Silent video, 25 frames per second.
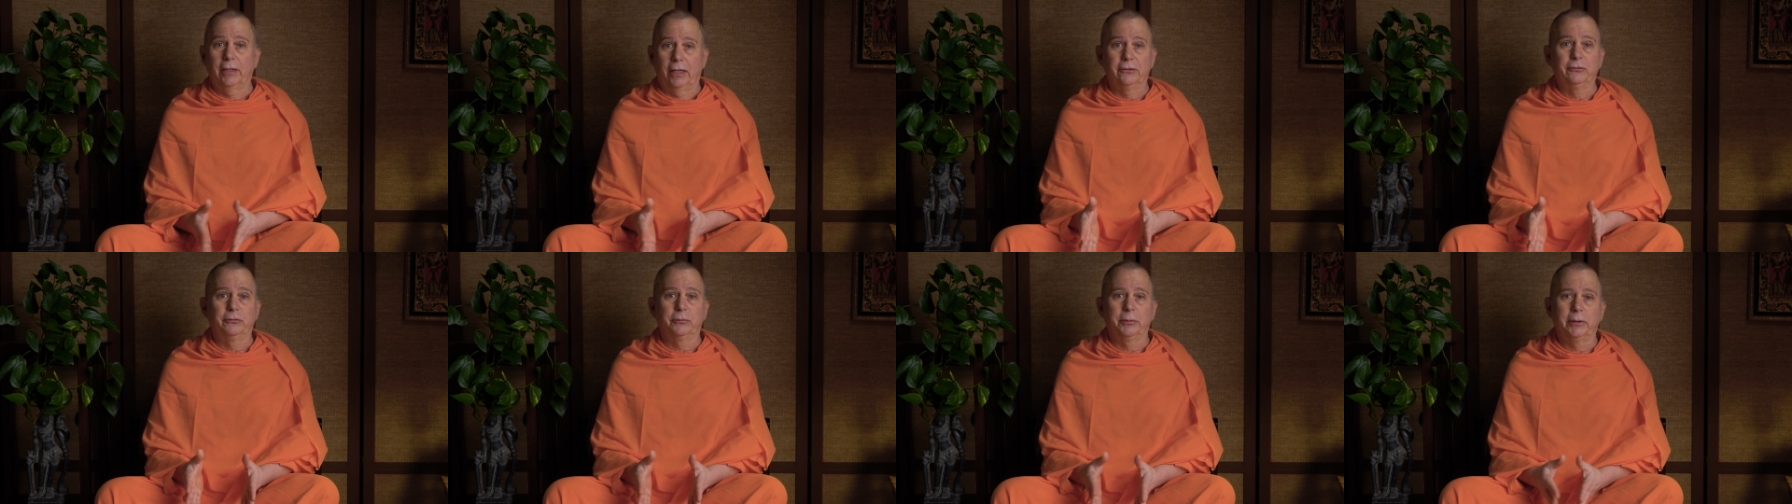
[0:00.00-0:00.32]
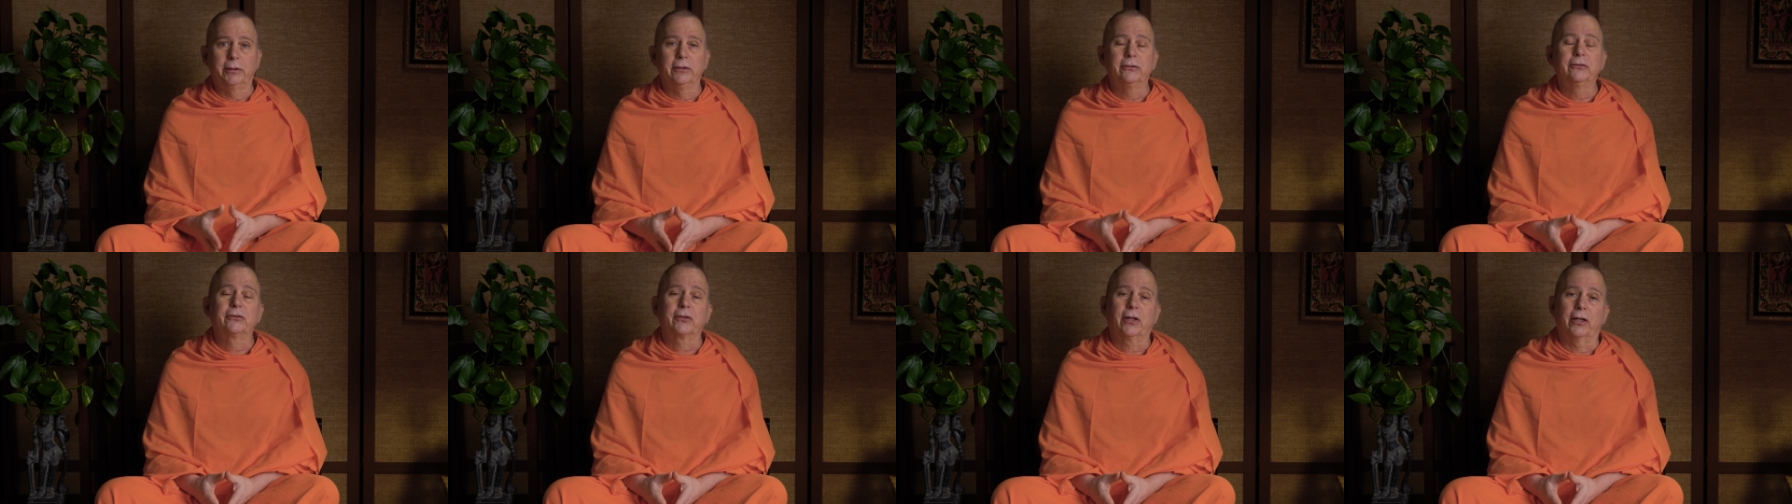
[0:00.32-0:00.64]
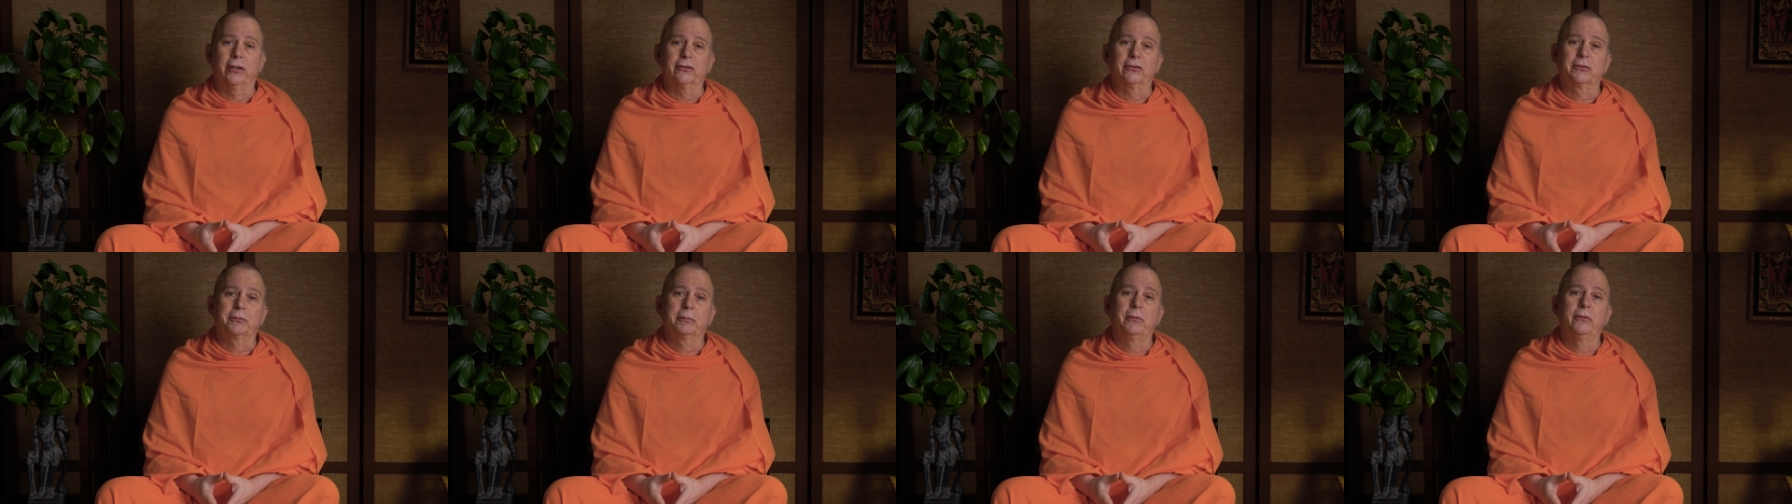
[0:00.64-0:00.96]
as we
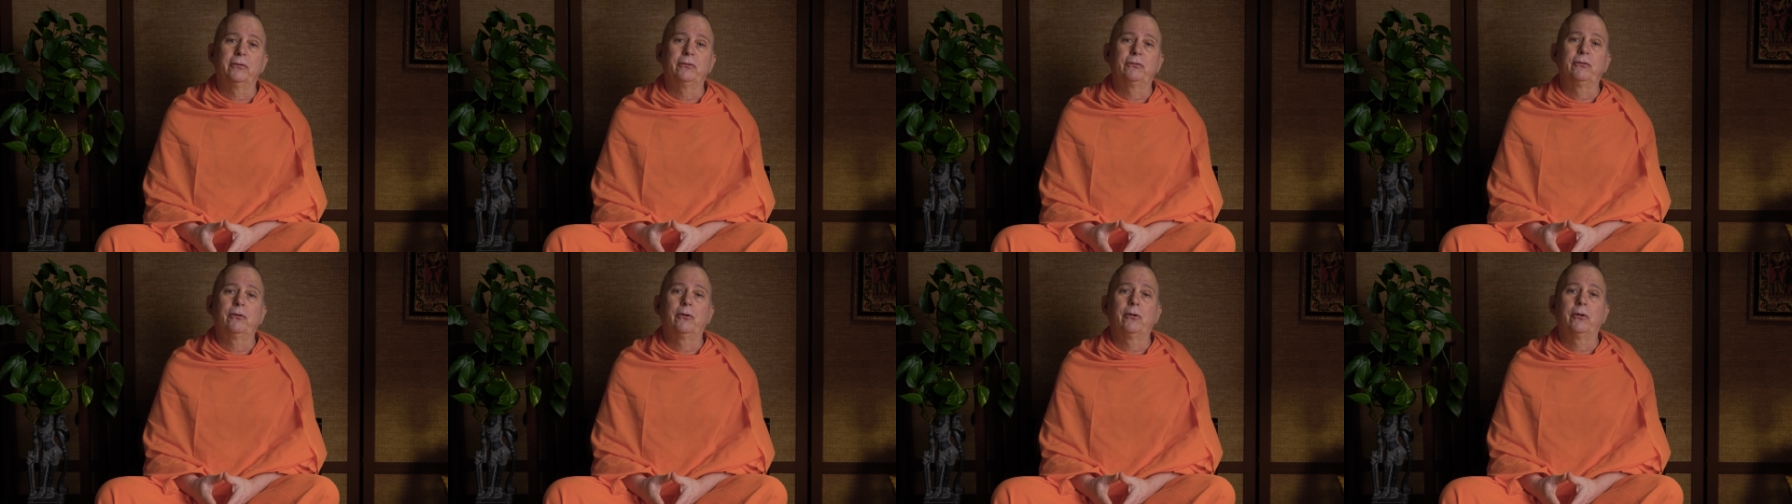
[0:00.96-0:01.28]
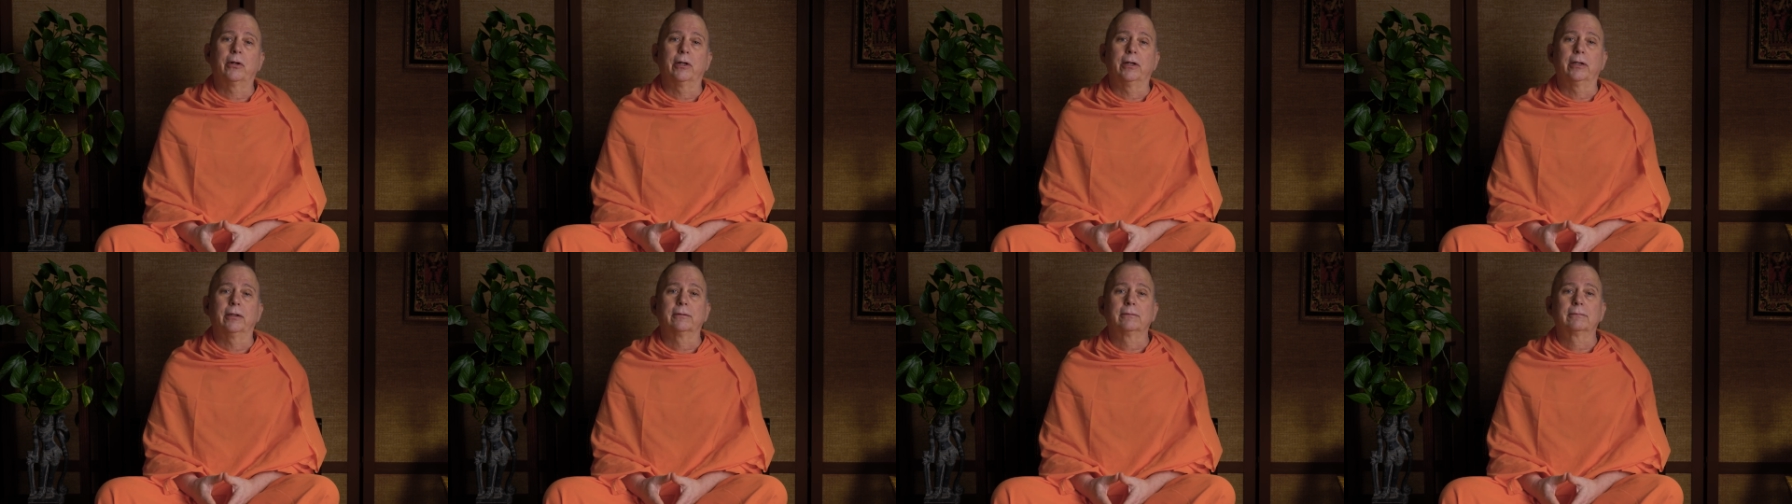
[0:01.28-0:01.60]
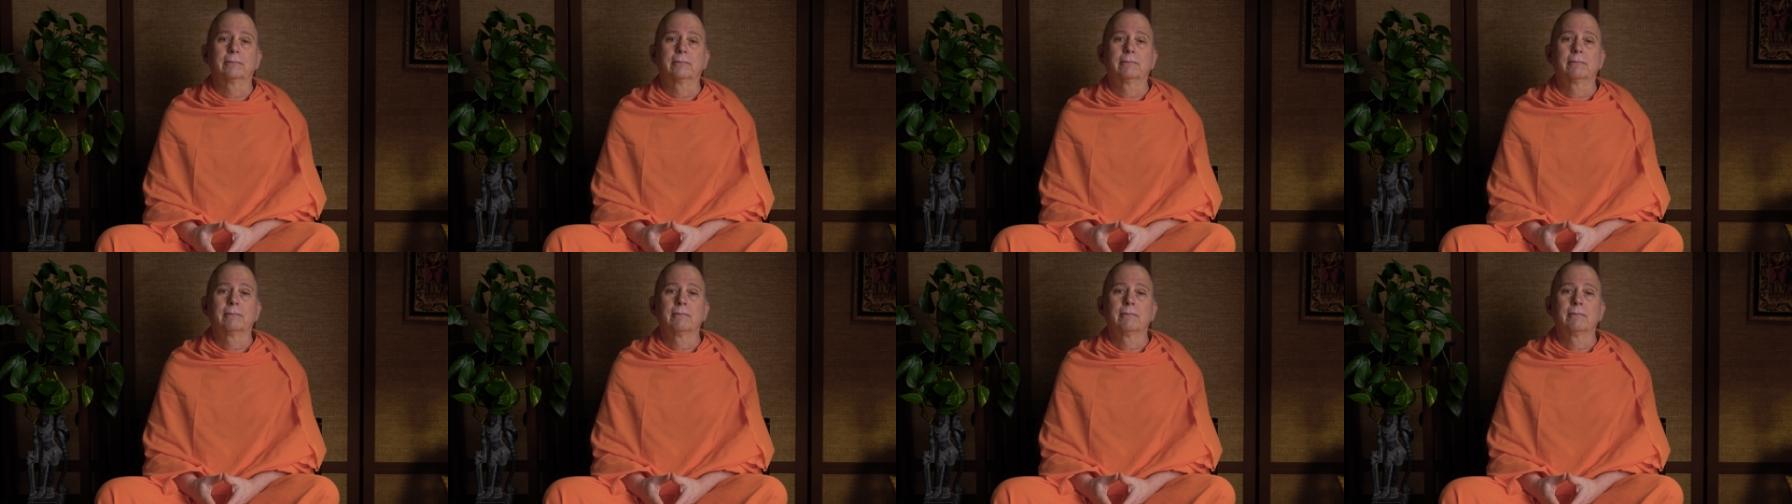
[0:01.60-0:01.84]
discussed before.